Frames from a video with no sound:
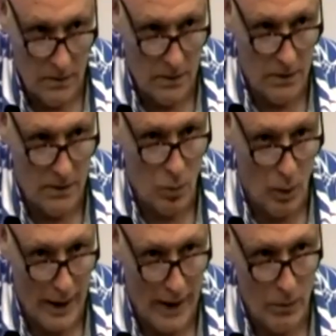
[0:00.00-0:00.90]
the
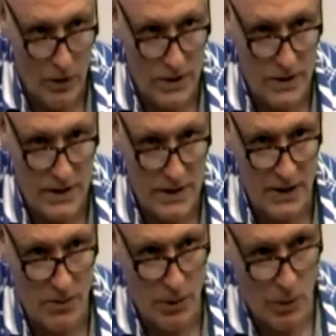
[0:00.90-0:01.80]
way in which the
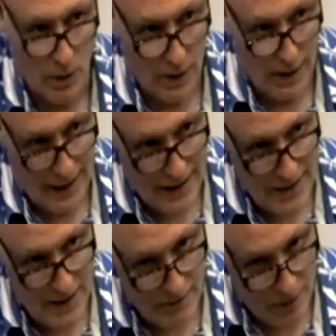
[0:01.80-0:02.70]
CWI, as
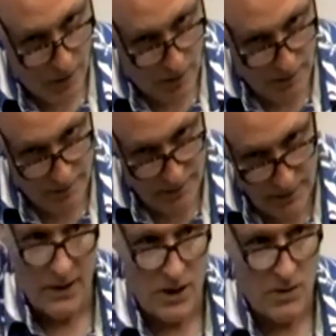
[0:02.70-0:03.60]
it evolved,
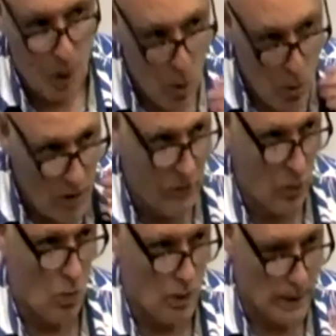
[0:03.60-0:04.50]
spoke of the
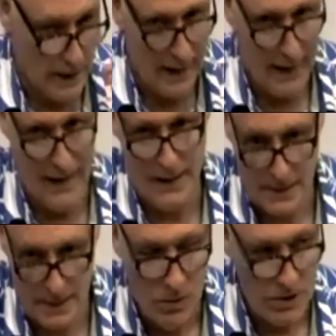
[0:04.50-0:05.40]
working
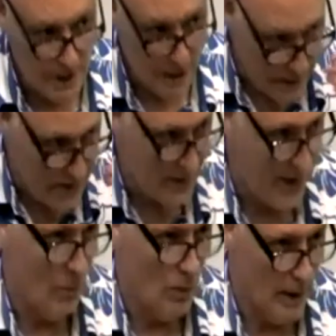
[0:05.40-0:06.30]
class was not the
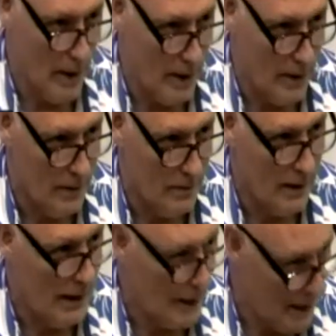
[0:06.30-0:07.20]
same way
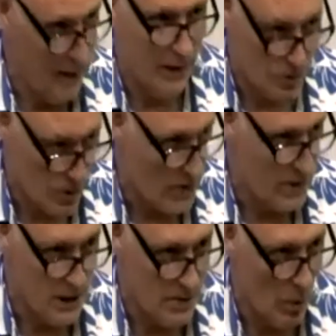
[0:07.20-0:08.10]
that Lenin and
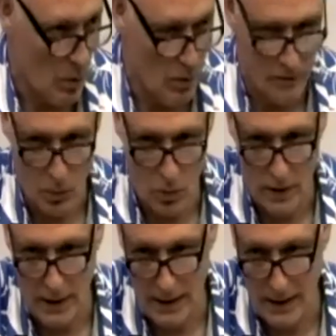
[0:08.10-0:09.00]
Trotsky spoke of the
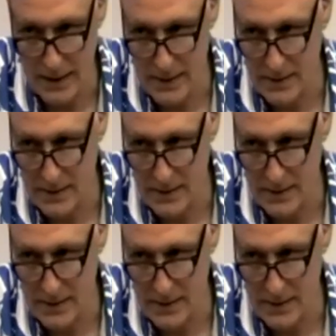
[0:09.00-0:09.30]
working class.